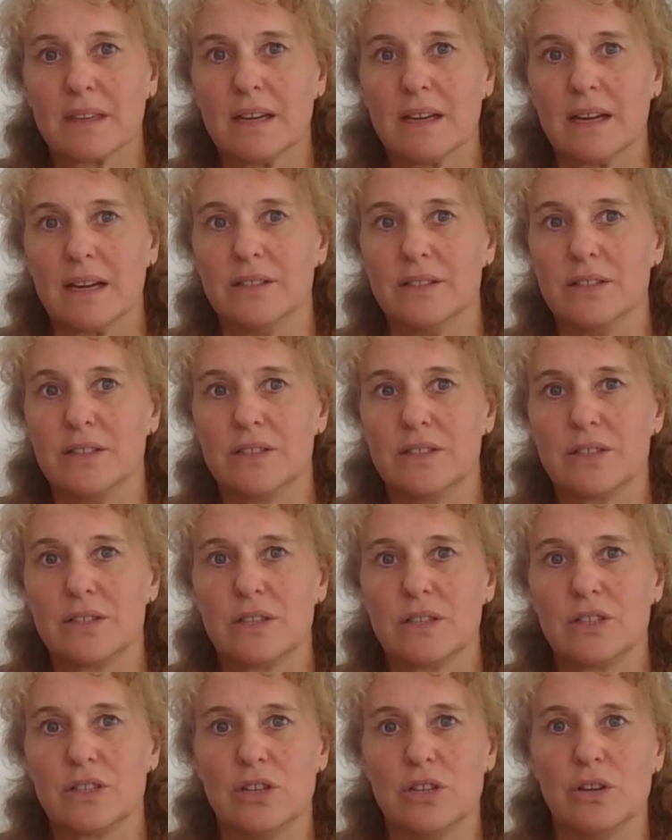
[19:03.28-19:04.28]
and
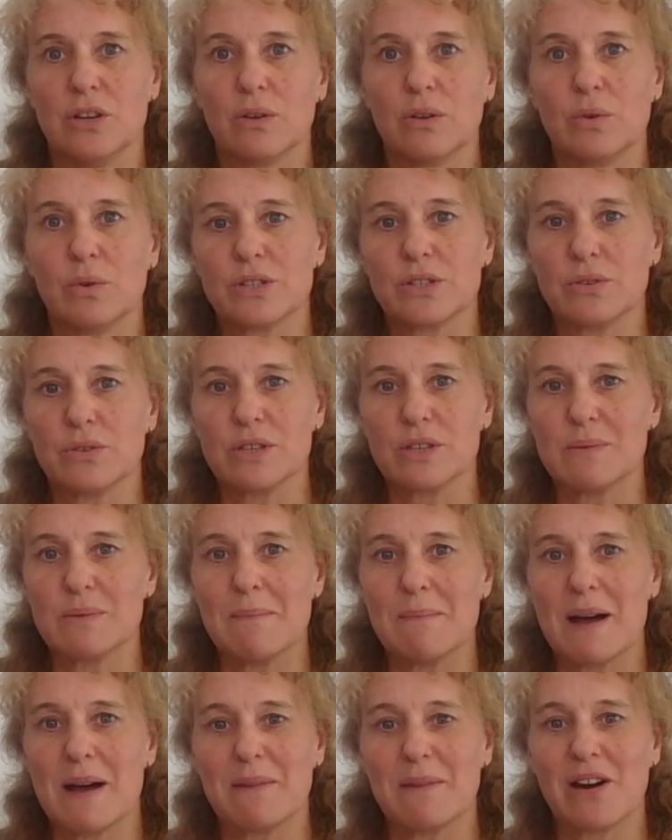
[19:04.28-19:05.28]
Duke was talking to me
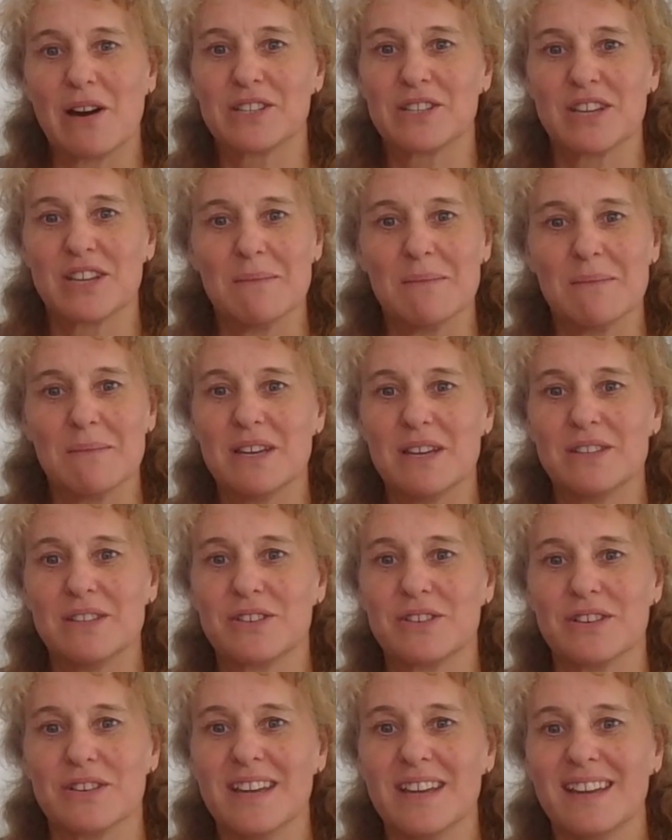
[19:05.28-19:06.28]
about maritime
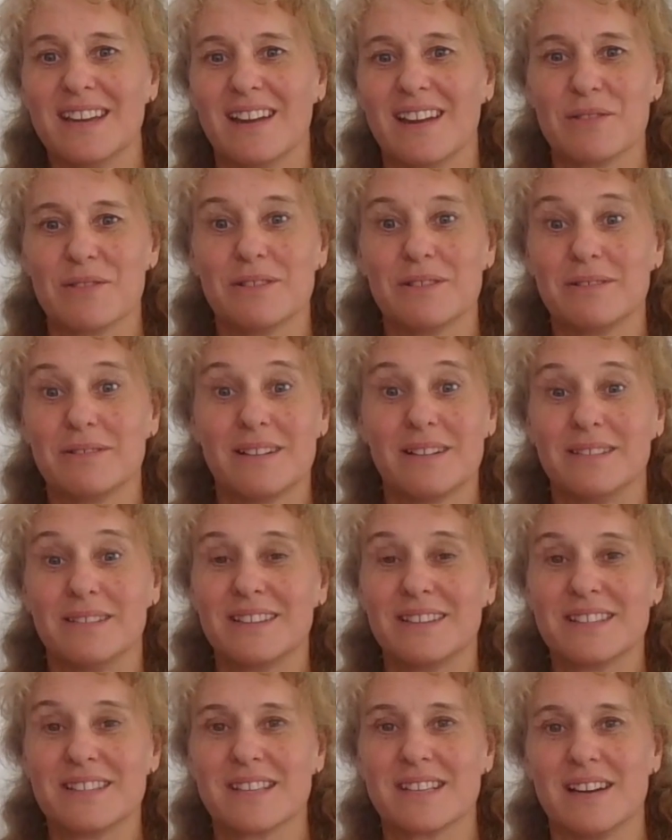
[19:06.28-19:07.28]
history, and I thought, oh,
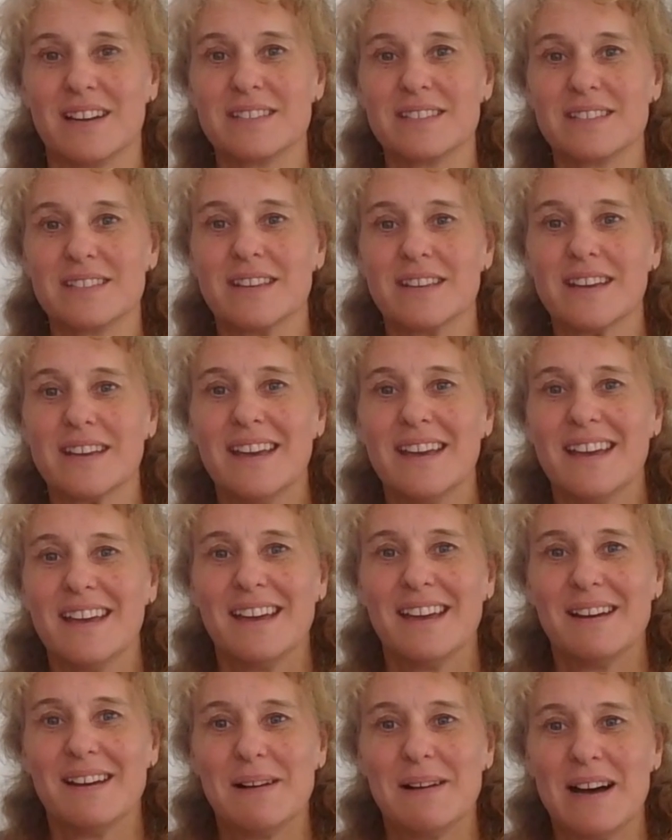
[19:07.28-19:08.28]
that's nice.
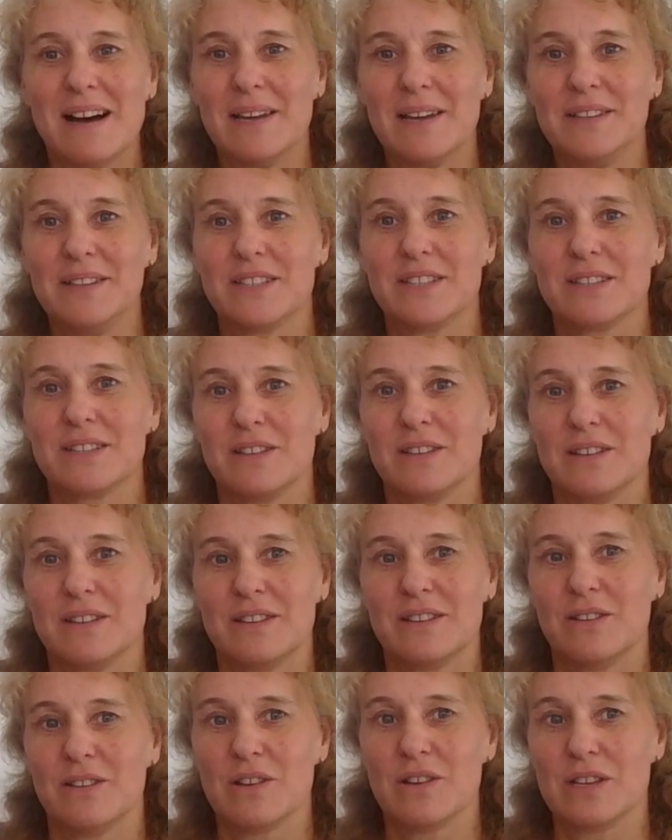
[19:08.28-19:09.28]
And
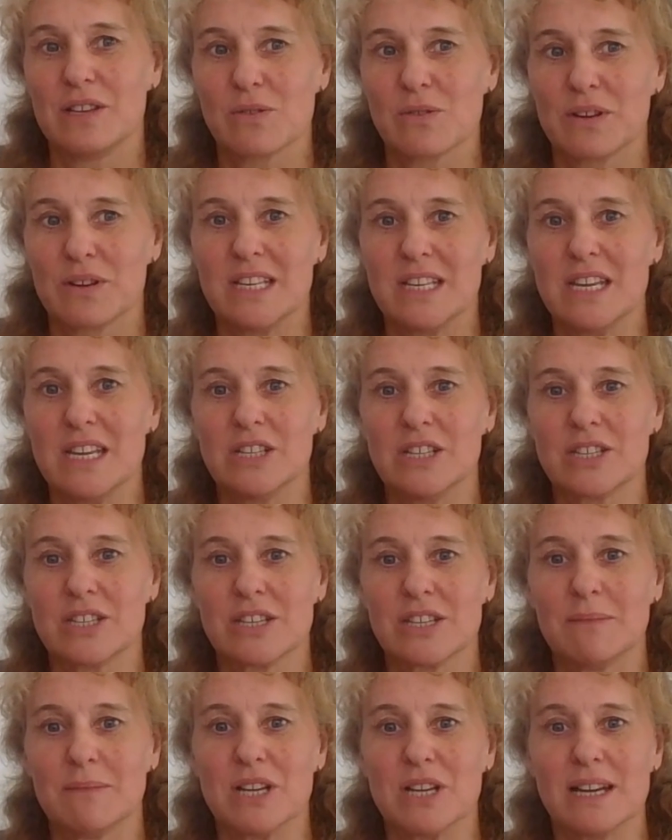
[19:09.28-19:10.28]
it's quite a niche
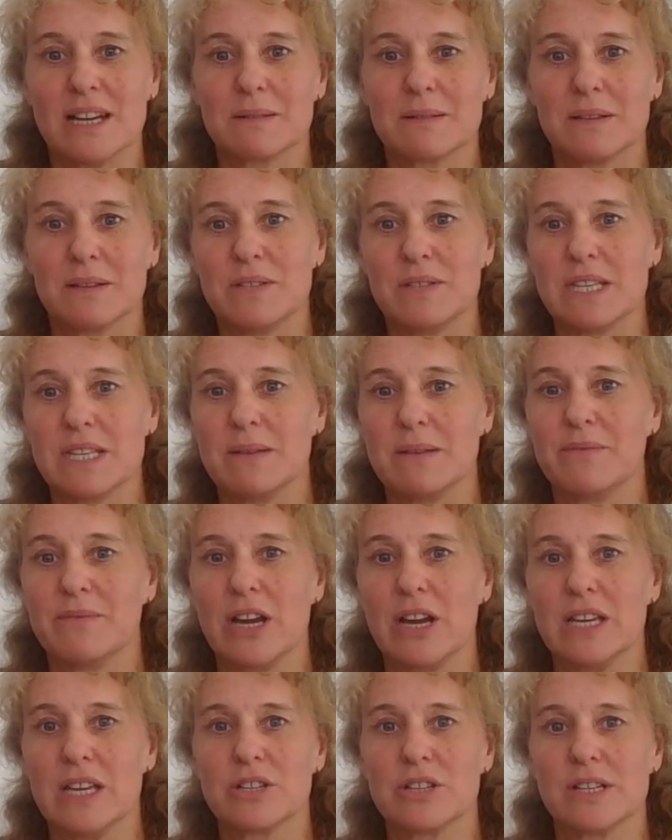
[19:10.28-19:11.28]
subject, but he seemed very
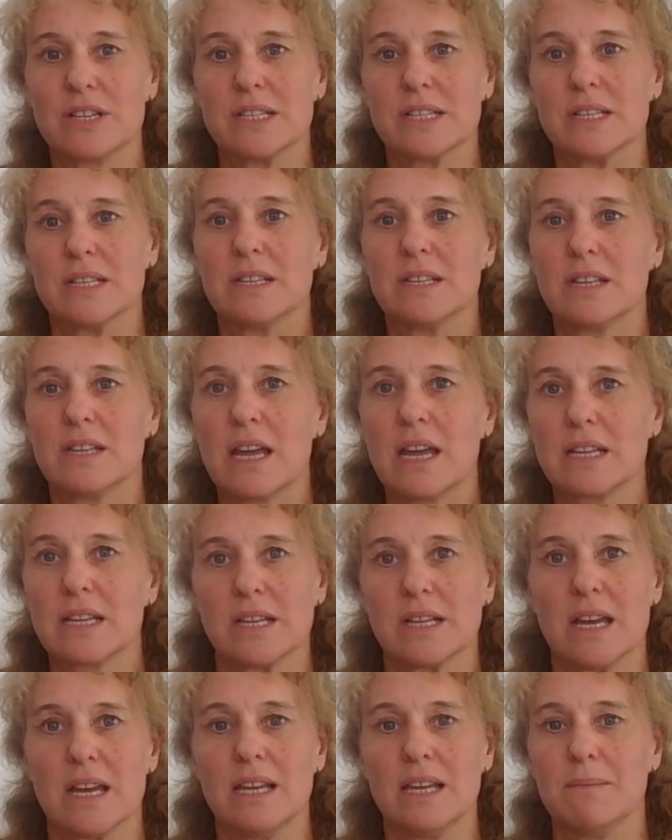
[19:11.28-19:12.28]
interested. And the next
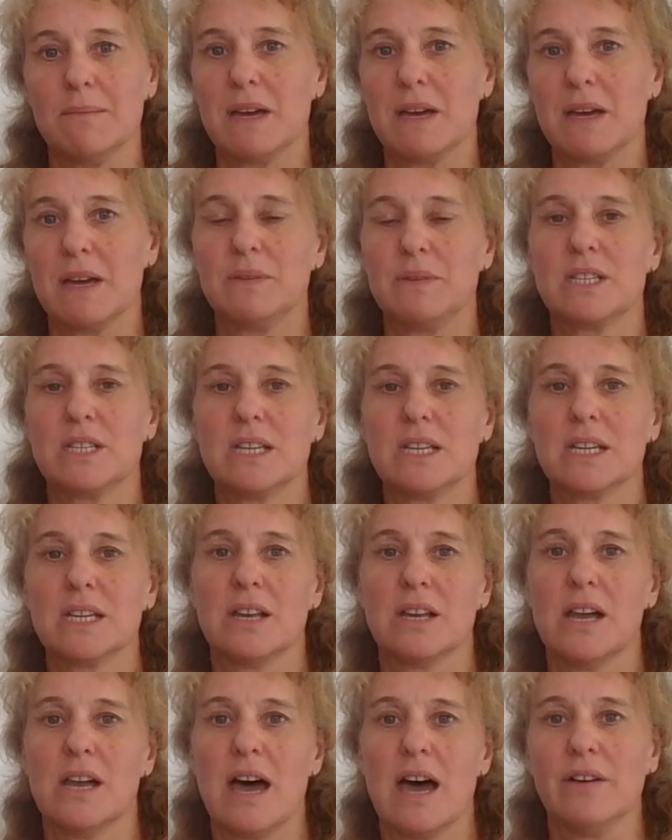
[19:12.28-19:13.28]
day he made a
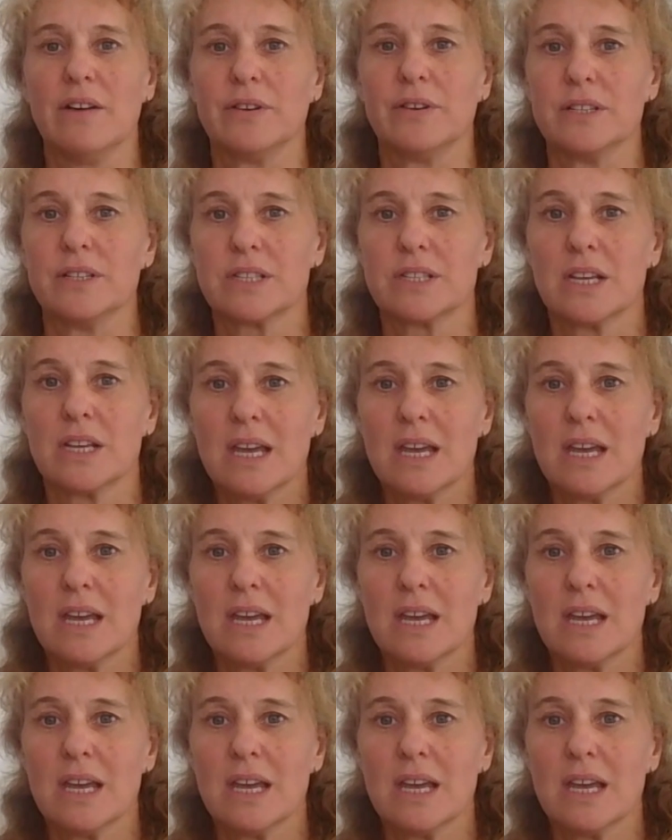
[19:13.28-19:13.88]
particular effort